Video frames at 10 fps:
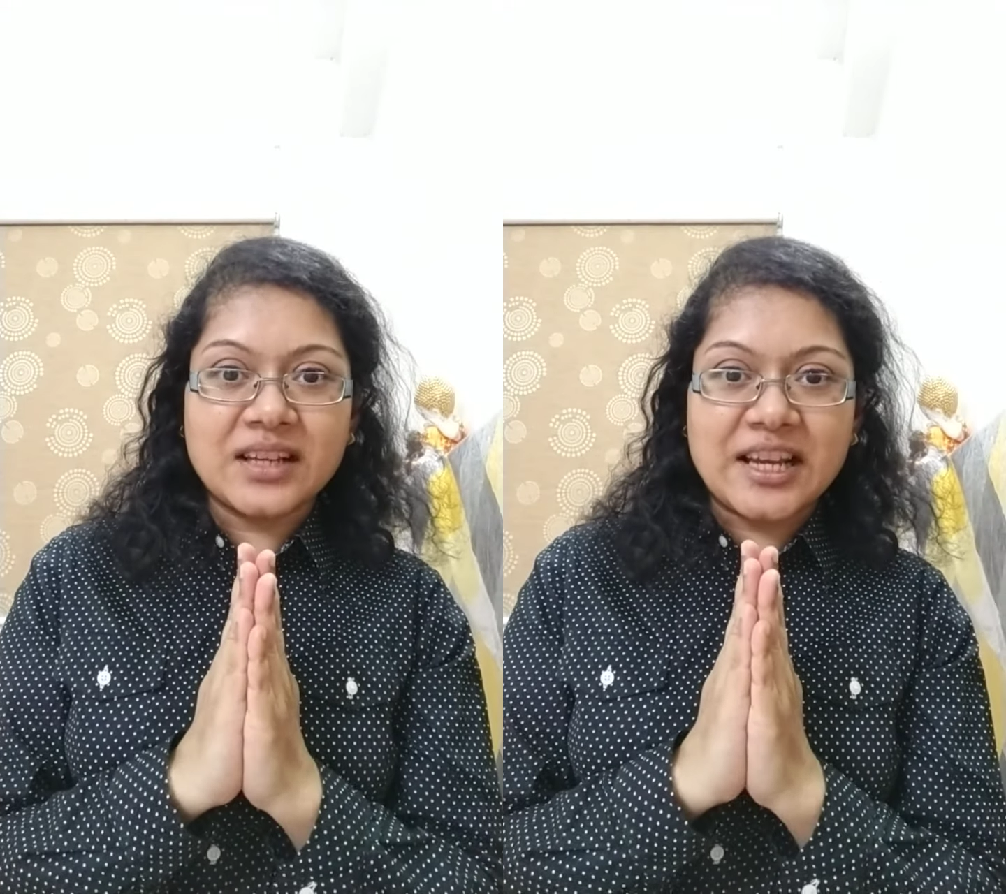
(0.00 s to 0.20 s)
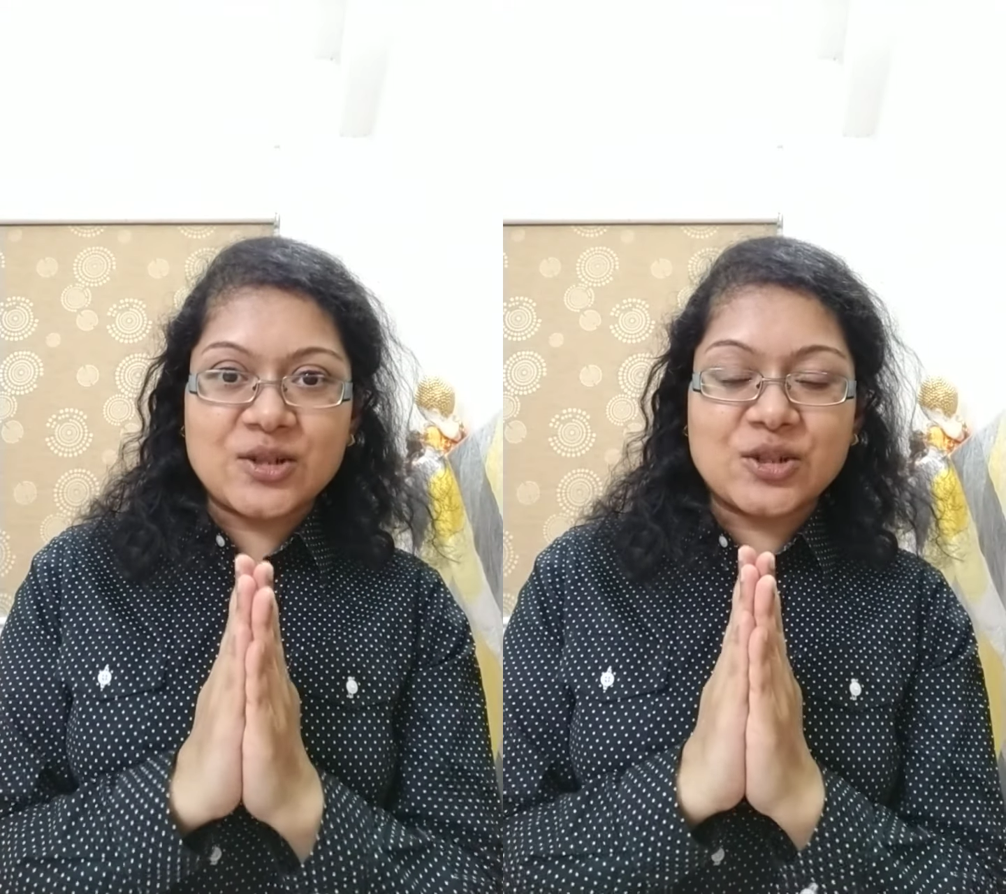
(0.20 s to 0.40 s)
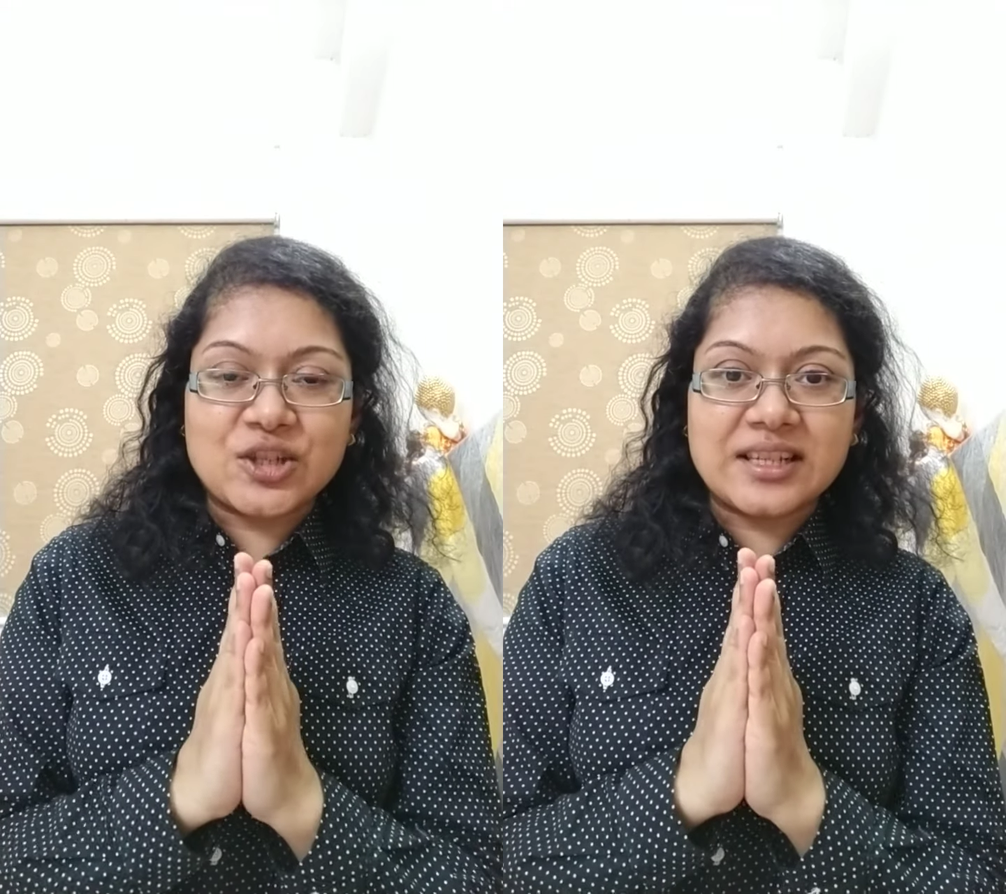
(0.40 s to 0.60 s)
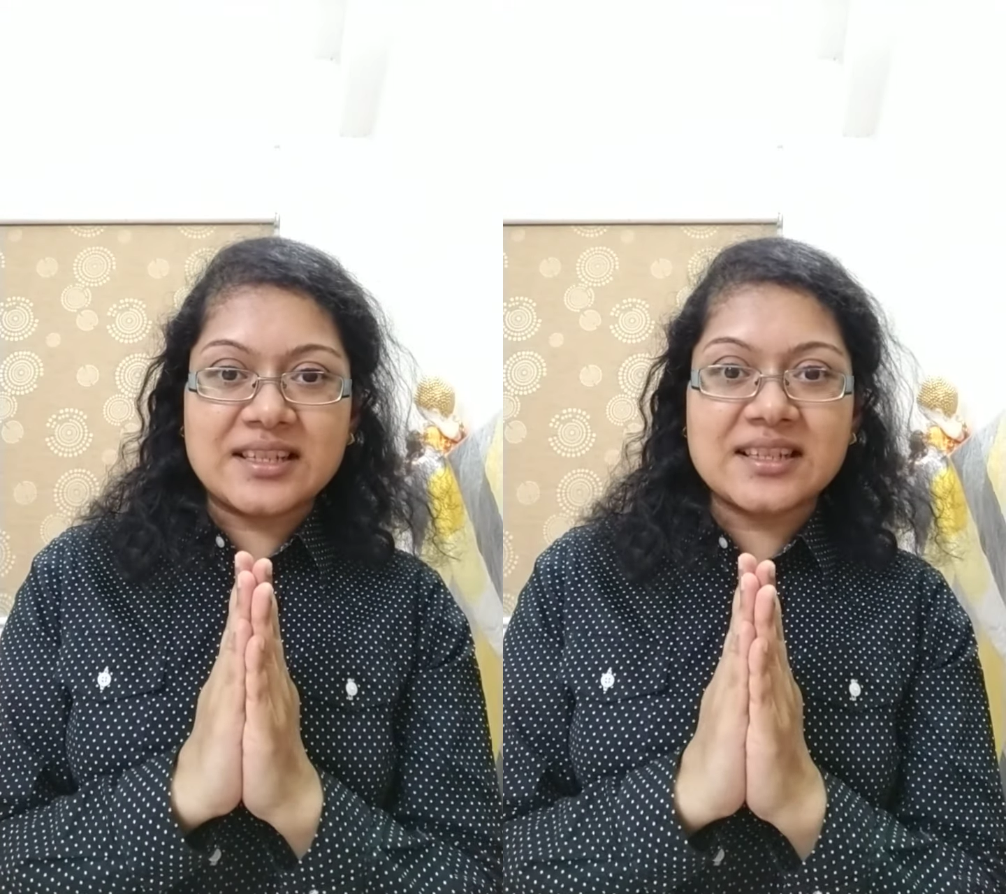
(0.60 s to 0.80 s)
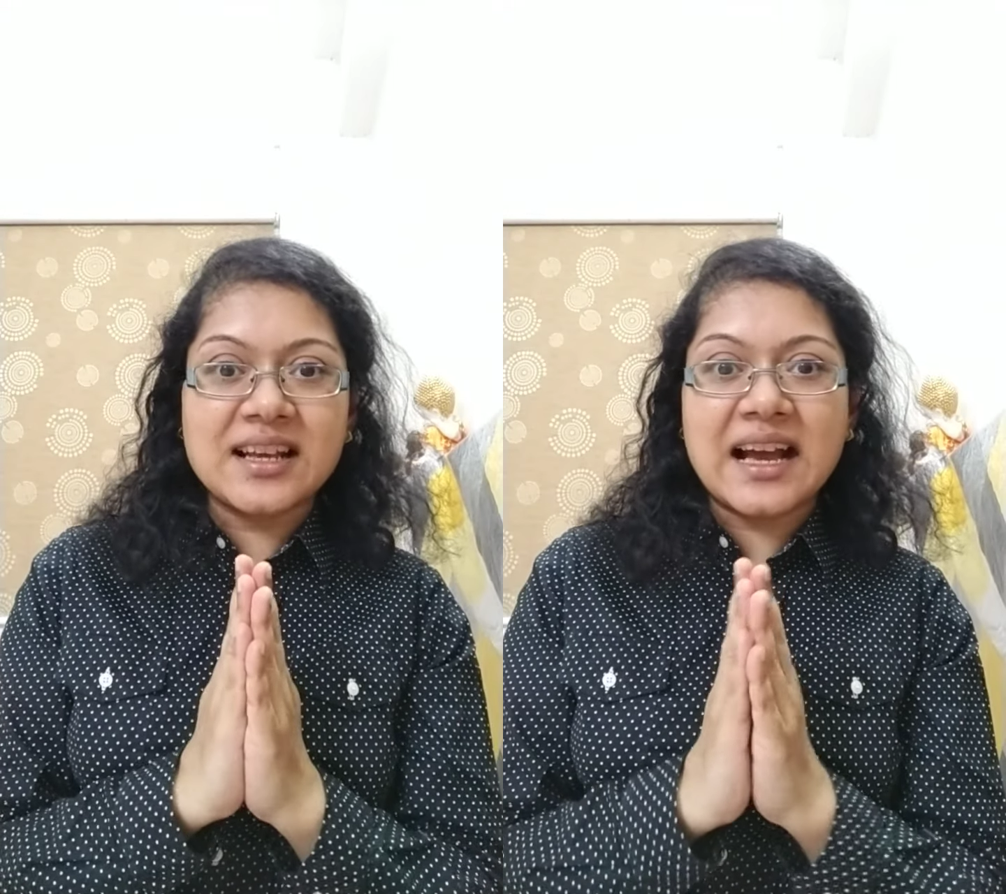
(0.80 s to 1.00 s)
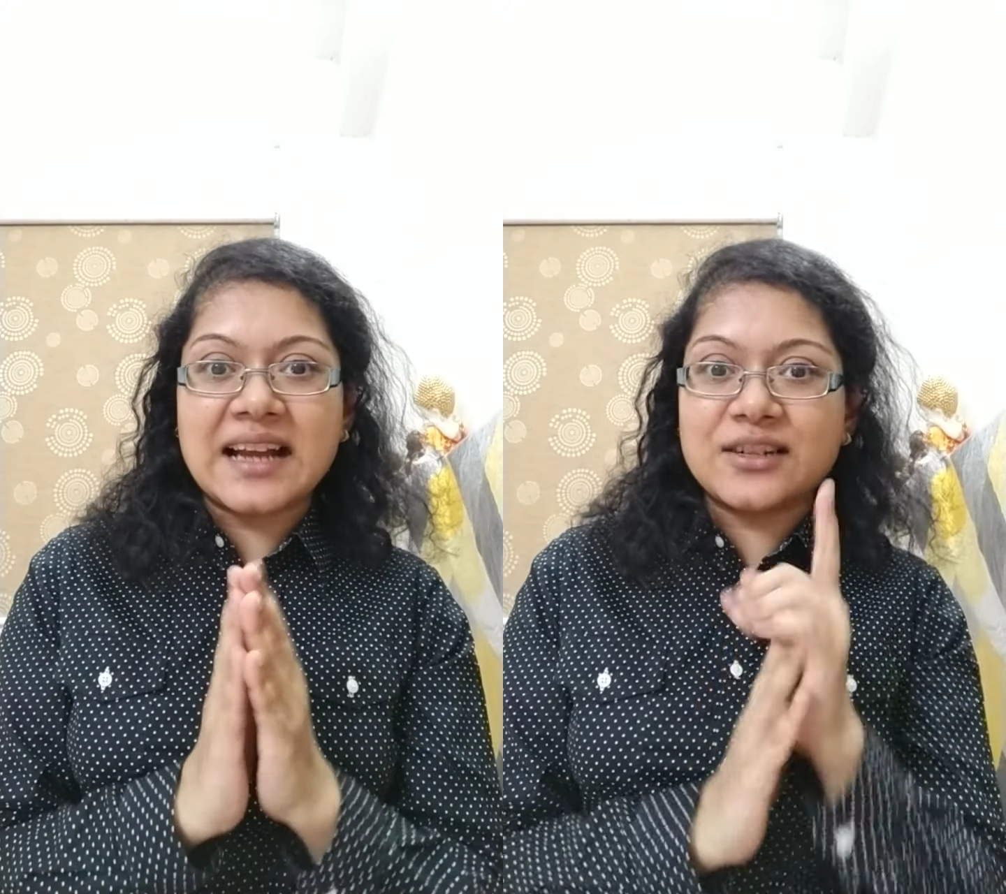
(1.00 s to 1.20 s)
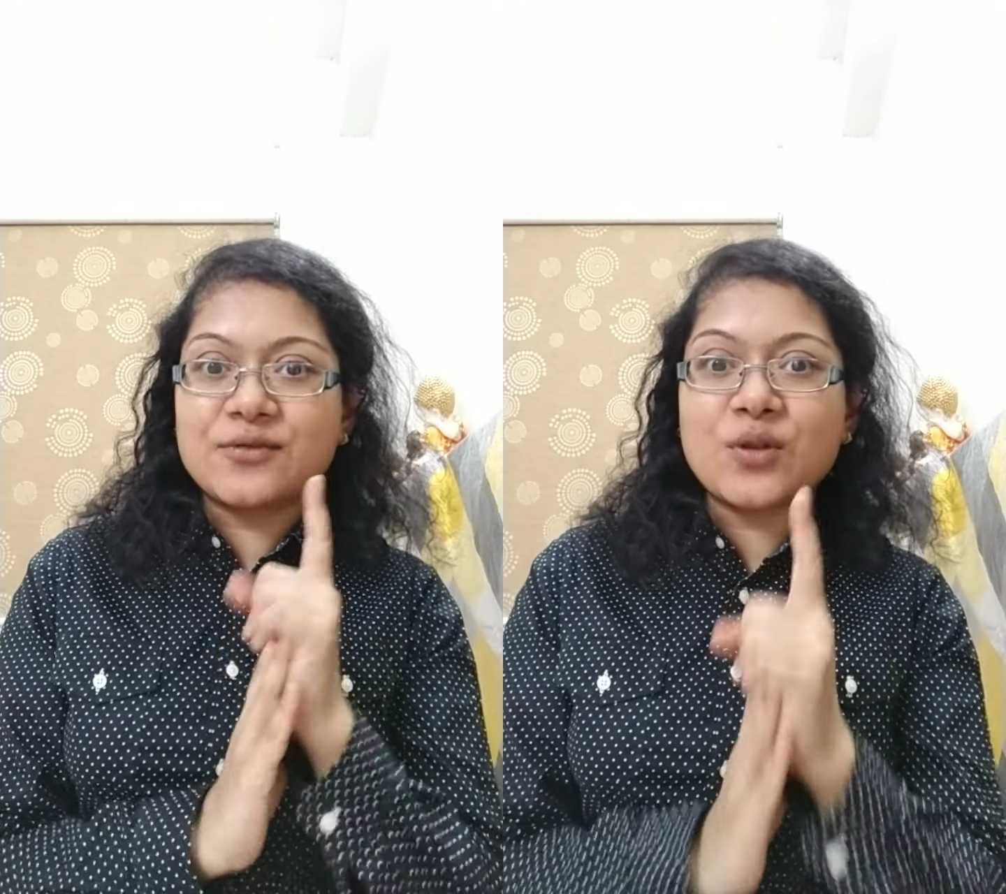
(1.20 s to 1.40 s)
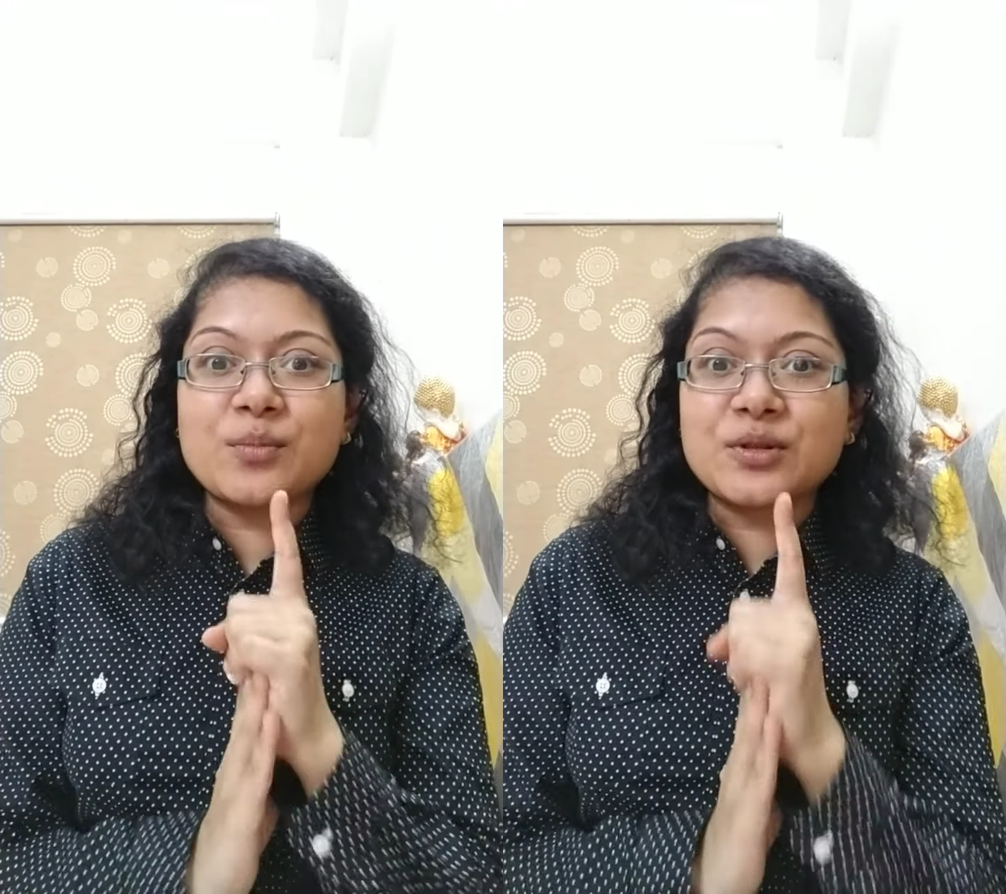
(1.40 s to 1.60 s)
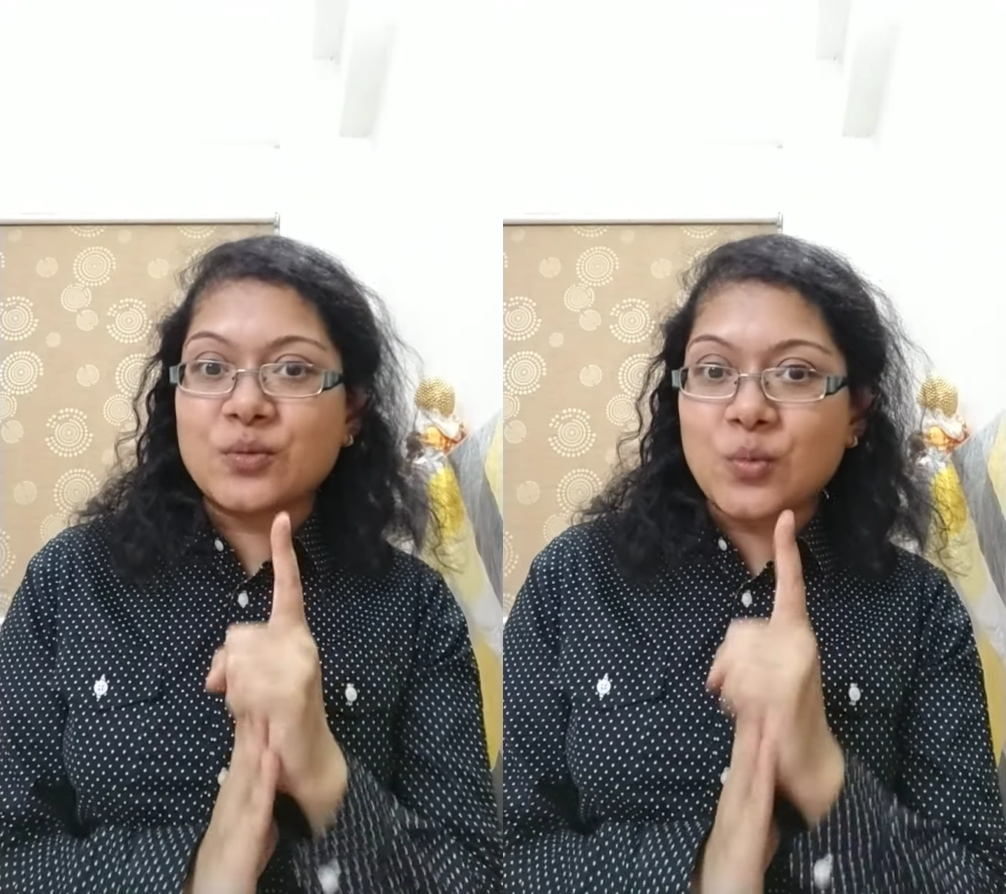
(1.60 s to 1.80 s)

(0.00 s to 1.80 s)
energies, and it formed